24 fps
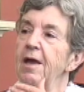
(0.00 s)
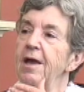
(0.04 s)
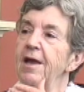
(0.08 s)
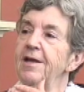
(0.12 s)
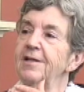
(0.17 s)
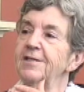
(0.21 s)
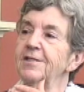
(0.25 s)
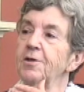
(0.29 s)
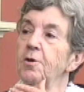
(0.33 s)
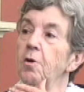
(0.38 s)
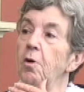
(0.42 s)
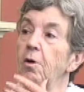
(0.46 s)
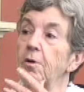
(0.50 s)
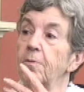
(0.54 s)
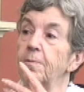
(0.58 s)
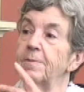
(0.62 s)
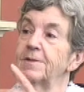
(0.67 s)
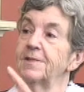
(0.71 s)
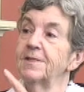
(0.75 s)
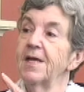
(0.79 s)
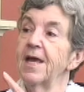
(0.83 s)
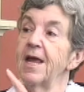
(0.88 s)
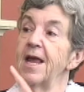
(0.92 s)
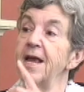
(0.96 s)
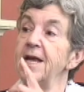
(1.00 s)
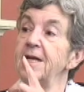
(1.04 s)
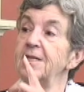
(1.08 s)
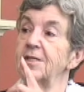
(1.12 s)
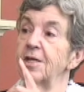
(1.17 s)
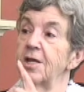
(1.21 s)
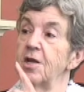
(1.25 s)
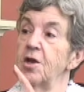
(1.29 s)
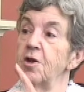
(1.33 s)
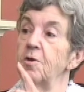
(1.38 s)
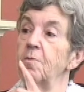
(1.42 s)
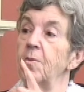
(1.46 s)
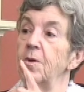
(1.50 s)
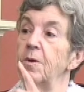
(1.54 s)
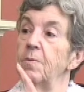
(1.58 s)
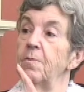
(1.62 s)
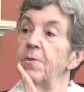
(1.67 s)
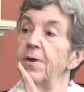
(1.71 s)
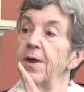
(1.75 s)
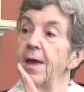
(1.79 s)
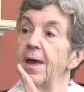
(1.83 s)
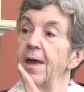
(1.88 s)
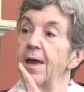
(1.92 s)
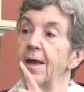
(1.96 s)
He's called, he's a human
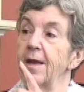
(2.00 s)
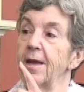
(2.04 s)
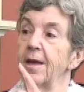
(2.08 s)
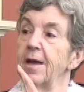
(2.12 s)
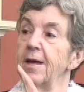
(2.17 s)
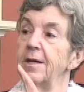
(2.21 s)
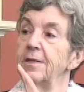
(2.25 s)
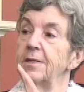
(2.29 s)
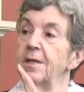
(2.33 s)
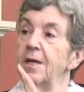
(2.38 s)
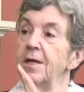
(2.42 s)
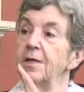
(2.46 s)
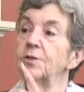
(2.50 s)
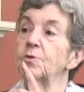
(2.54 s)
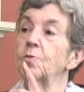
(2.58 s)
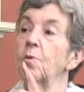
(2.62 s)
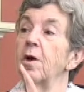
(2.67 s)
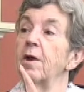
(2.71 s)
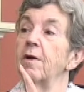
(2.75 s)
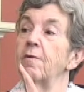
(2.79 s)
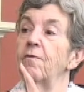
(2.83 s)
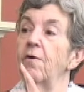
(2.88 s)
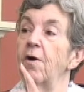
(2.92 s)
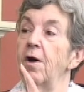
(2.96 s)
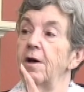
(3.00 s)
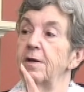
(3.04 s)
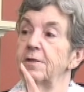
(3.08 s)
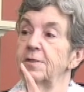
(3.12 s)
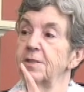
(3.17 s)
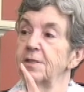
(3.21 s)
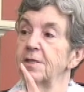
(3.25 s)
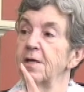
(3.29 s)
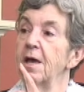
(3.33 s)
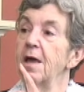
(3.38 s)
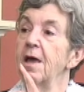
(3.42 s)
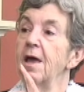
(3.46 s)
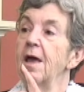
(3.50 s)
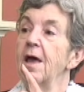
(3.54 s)
being. He, right. He's one of us.